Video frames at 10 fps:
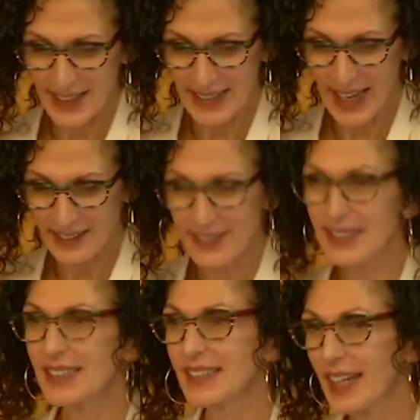and
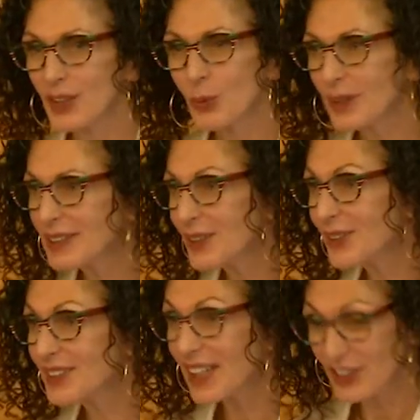Allen is 81
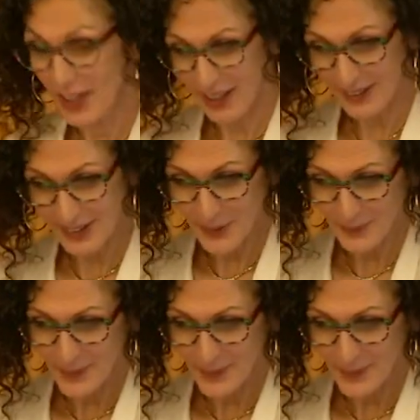years young.